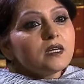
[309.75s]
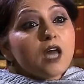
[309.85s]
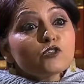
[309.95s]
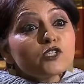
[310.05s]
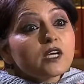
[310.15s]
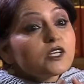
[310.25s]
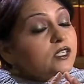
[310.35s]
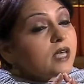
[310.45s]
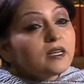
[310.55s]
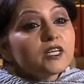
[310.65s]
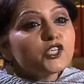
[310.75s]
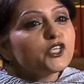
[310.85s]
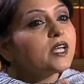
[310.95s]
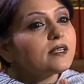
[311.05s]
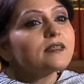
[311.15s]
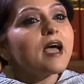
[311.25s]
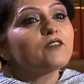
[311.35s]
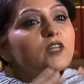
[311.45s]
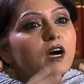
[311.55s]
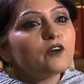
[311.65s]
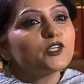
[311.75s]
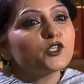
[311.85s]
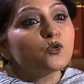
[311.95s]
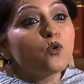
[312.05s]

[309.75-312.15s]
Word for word: Now su suddenly she doesn't have the courage to